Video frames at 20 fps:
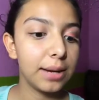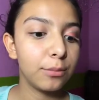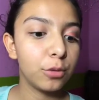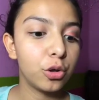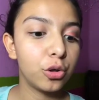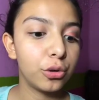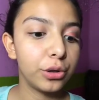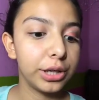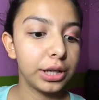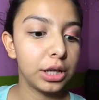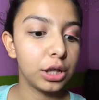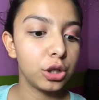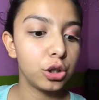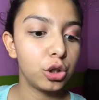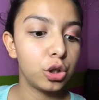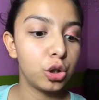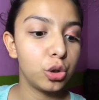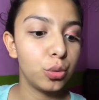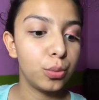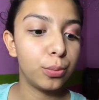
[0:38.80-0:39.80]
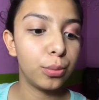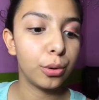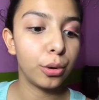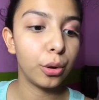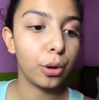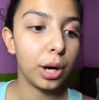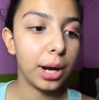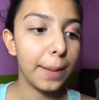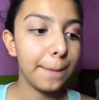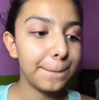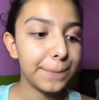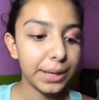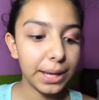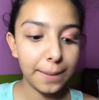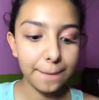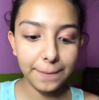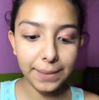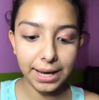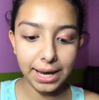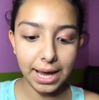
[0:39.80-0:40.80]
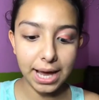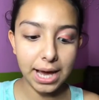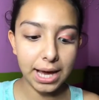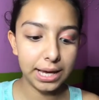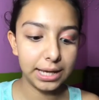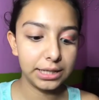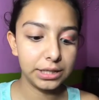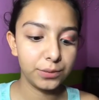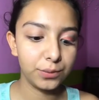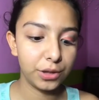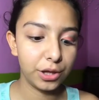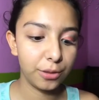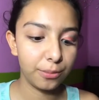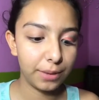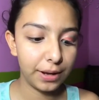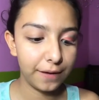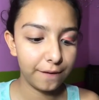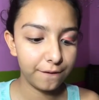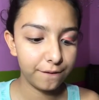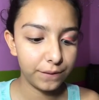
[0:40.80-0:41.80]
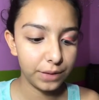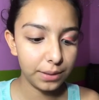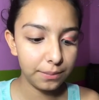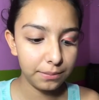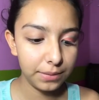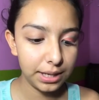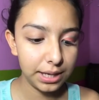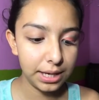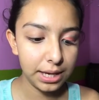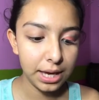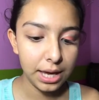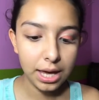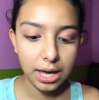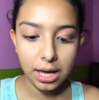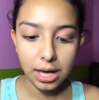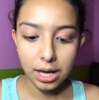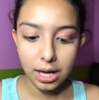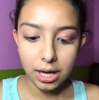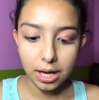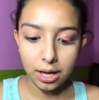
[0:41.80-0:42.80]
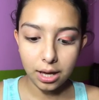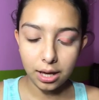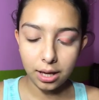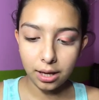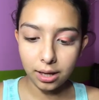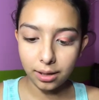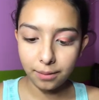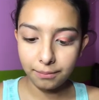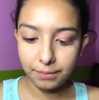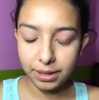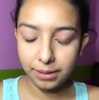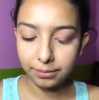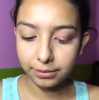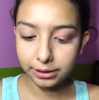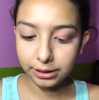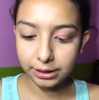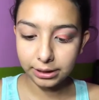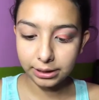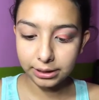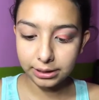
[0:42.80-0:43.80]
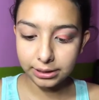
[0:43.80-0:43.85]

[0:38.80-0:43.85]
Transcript: I'm going to prep my eyes with my Fit Me Maybelline